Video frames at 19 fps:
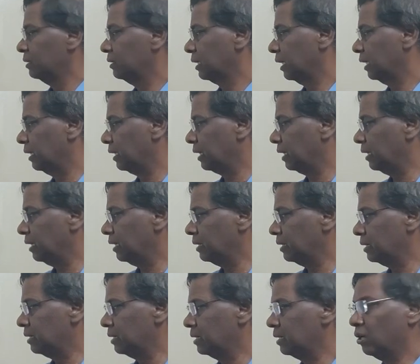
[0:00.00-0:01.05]
Sunday
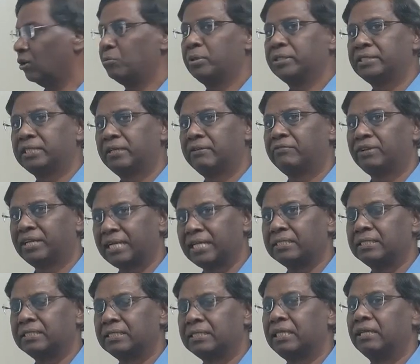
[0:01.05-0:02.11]
creditors, how much they
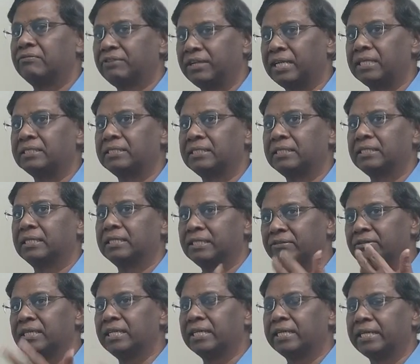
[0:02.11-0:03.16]
finance? They are financing, they are
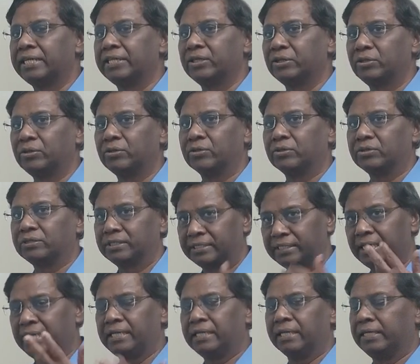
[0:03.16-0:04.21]
giving credit, no,
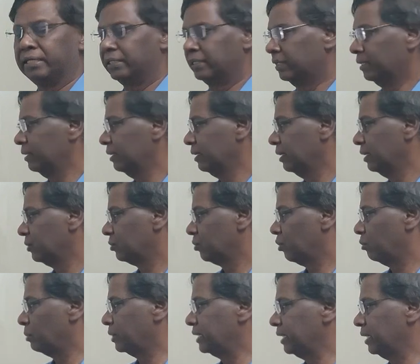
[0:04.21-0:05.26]
trade credit.
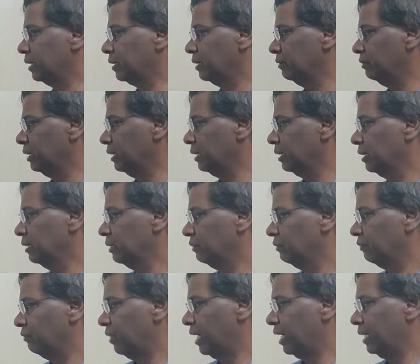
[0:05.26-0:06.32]
So how much they are giving?
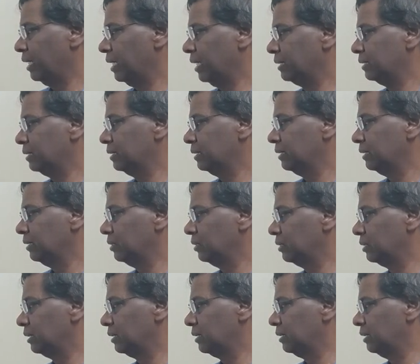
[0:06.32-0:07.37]
5 lakhs into
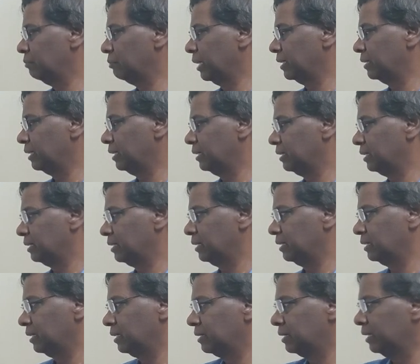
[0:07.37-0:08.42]
60 by
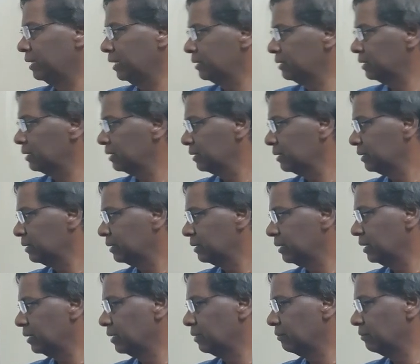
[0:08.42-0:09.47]
360, 60 days
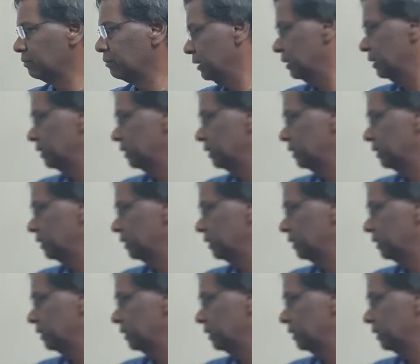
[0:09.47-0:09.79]
they are giving.